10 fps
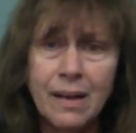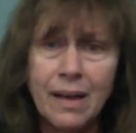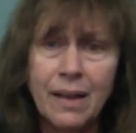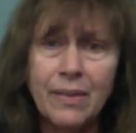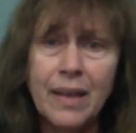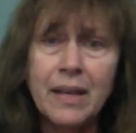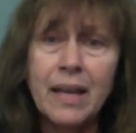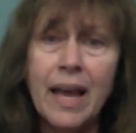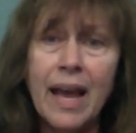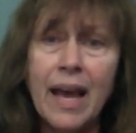And they can
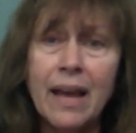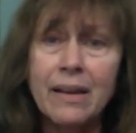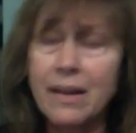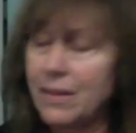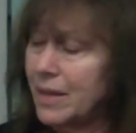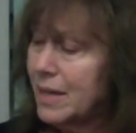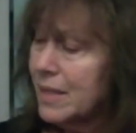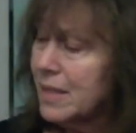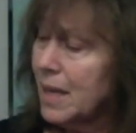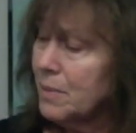add the
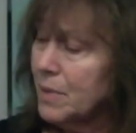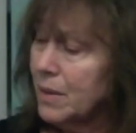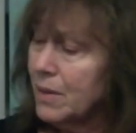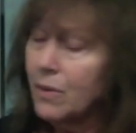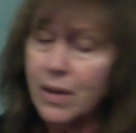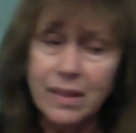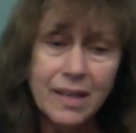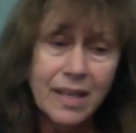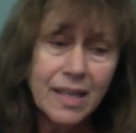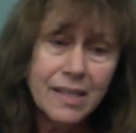excitement. They'll get the
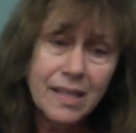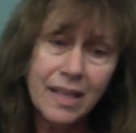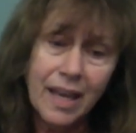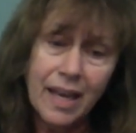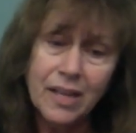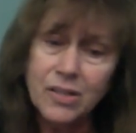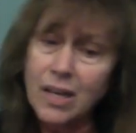kids engaged.